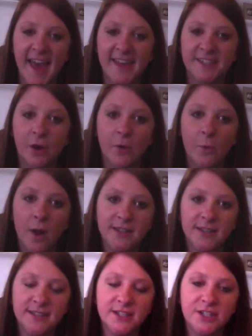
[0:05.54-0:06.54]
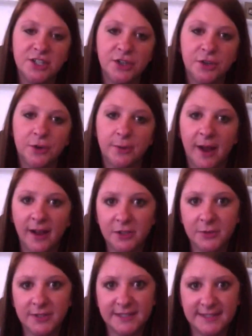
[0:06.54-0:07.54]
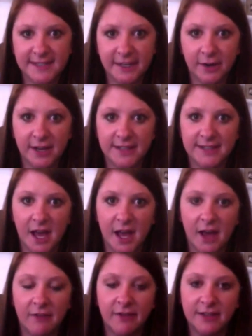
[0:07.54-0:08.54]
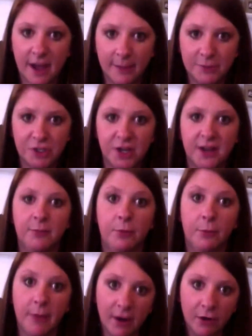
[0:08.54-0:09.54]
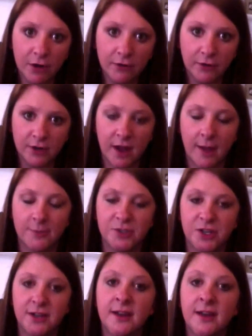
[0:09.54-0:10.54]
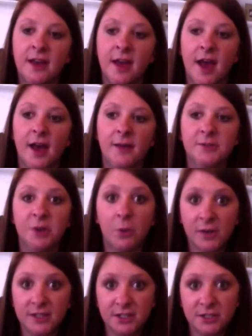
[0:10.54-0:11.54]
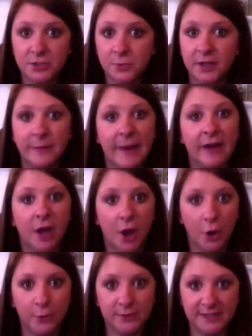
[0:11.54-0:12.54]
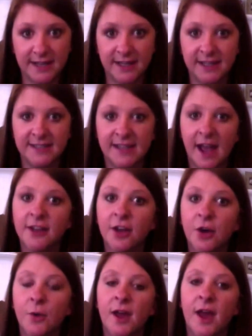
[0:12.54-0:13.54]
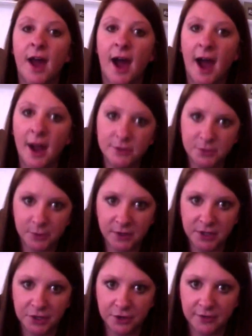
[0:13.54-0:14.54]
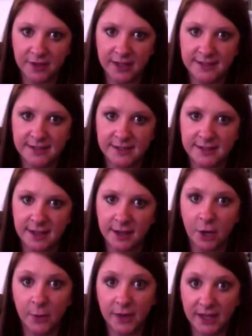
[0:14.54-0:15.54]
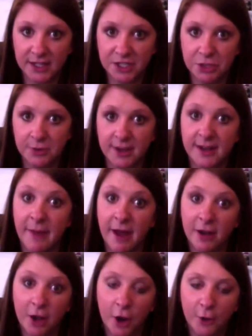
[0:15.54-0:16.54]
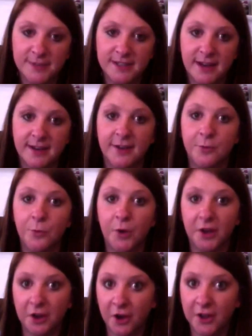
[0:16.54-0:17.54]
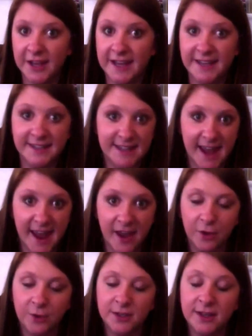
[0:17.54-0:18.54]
so I wanted to doing a series of adoption and preparing for adoption. So I wanted to do one about a home study because I know I was really nervous going into it about a home study and what all it entailed.